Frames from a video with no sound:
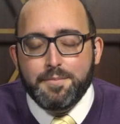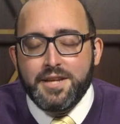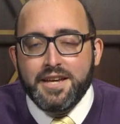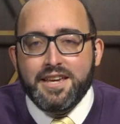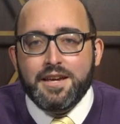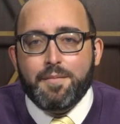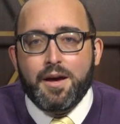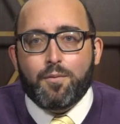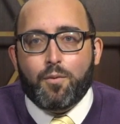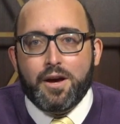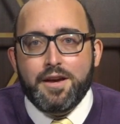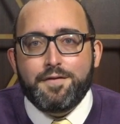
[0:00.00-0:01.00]
taking my
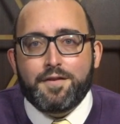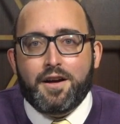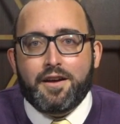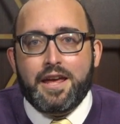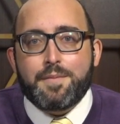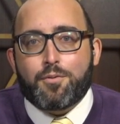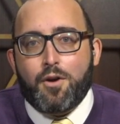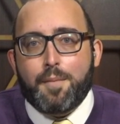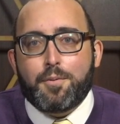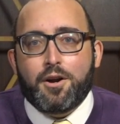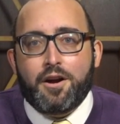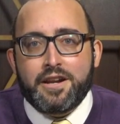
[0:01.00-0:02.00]
wife on a
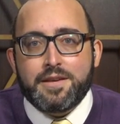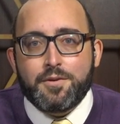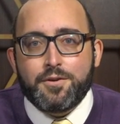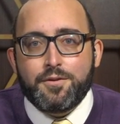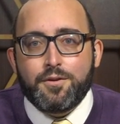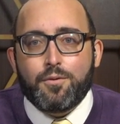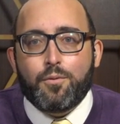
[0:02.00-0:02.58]
proper honeymoon.